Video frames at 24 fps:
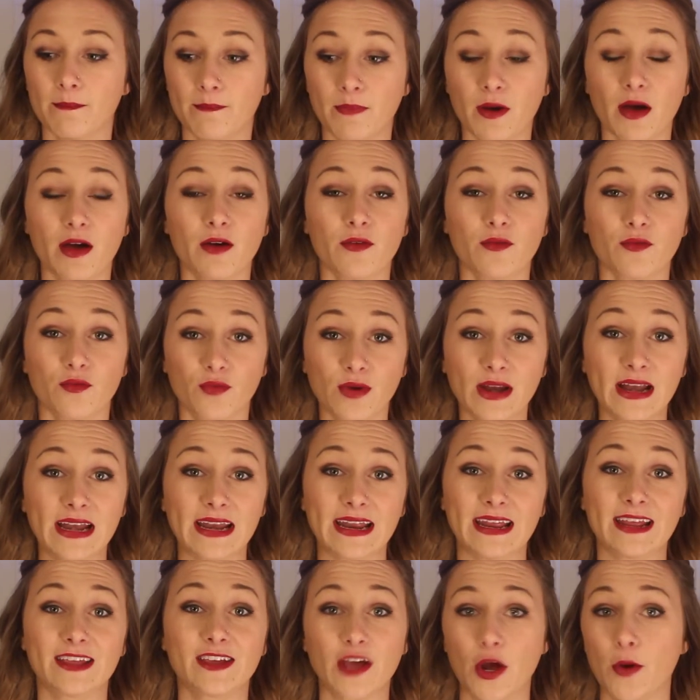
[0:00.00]
But
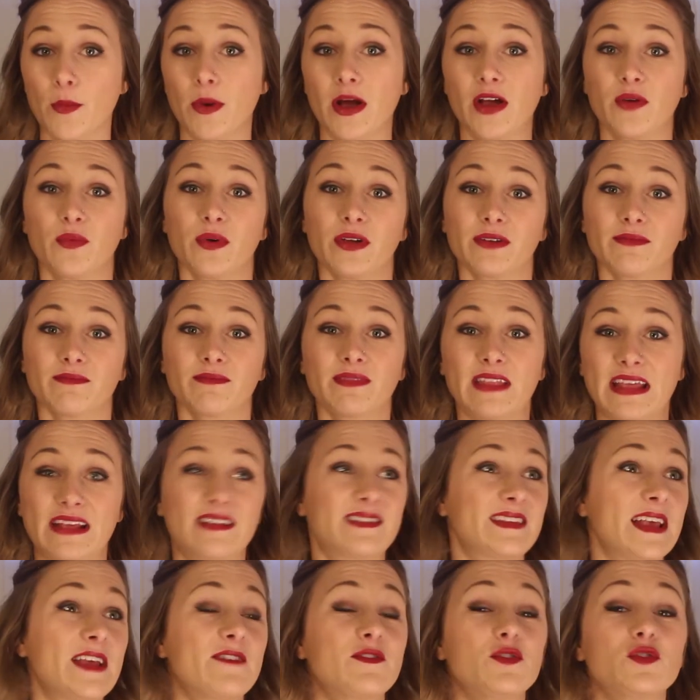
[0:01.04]
really, go buy one. They
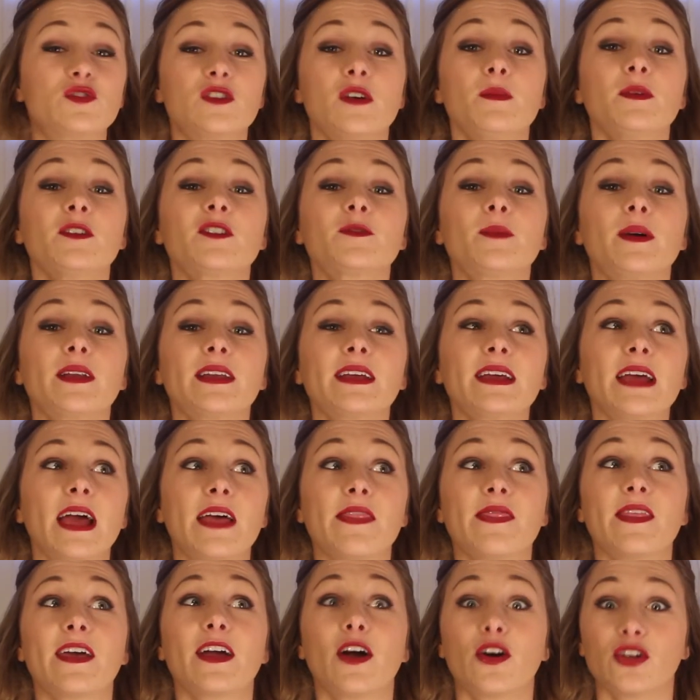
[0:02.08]
save you so much money
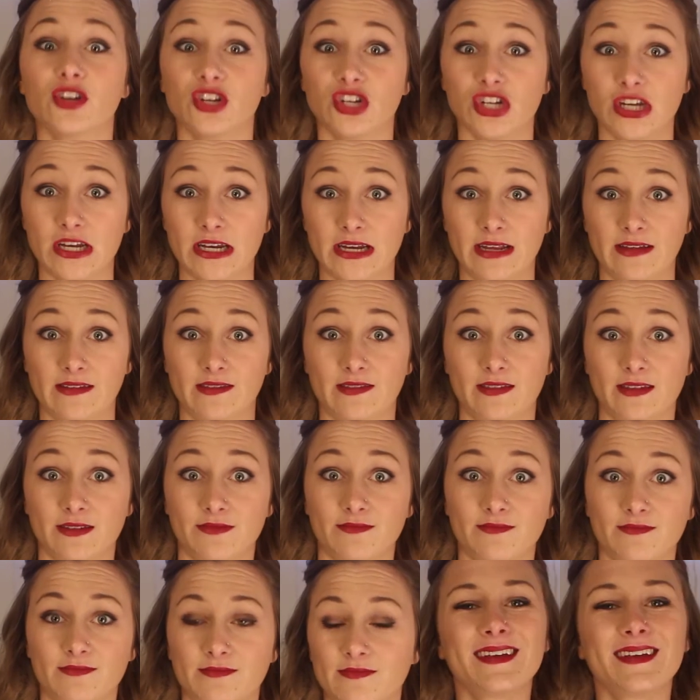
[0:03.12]
and they are genius.